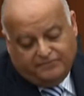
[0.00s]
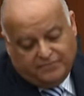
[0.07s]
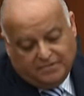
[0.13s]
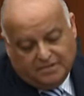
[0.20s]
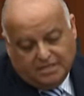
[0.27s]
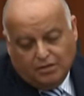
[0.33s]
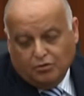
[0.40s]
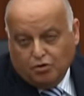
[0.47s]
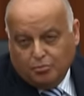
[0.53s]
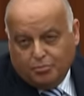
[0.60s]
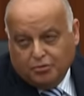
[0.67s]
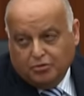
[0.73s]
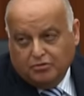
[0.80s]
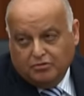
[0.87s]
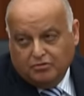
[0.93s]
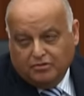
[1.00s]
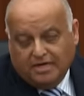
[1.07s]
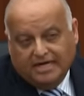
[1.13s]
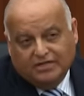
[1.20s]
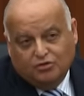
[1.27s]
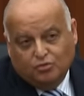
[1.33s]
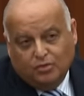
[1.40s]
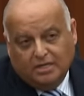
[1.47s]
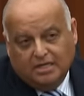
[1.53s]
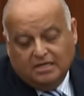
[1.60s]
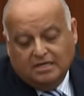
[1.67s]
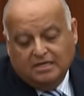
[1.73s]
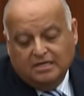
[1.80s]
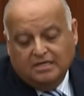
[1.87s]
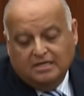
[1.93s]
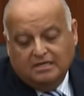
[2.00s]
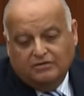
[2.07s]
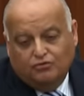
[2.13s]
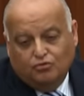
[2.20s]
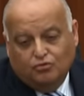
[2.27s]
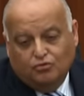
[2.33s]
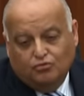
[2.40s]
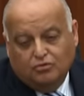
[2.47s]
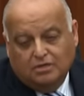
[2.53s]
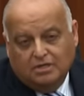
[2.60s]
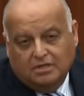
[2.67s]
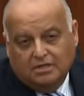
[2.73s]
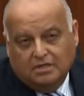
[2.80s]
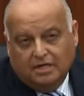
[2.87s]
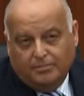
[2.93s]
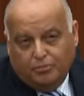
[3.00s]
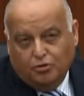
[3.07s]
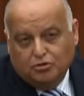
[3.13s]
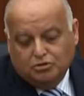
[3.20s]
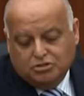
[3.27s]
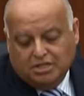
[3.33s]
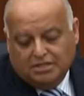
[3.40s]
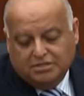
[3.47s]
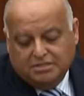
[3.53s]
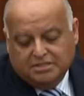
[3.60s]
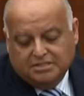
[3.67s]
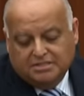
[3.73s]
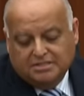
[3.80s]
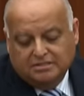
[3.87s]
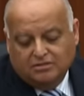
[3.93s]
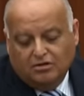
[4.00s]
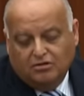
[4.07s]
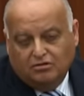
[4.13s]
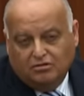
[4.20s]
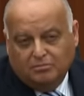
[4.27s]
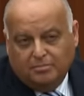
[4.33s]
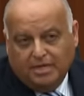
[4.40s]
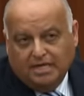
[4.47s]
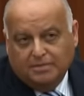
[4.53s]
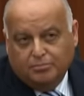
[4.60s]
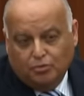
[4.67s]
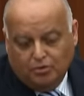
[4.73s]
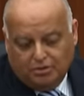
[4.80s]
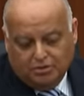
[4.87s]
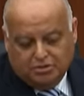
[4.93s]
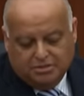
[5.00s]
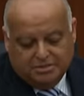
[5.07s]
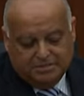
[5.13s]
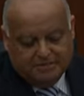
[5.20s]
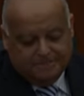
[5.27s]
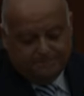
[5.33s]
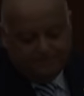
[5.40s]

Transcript: in our opinion, the right way to uh, appoint judges, not by politicians.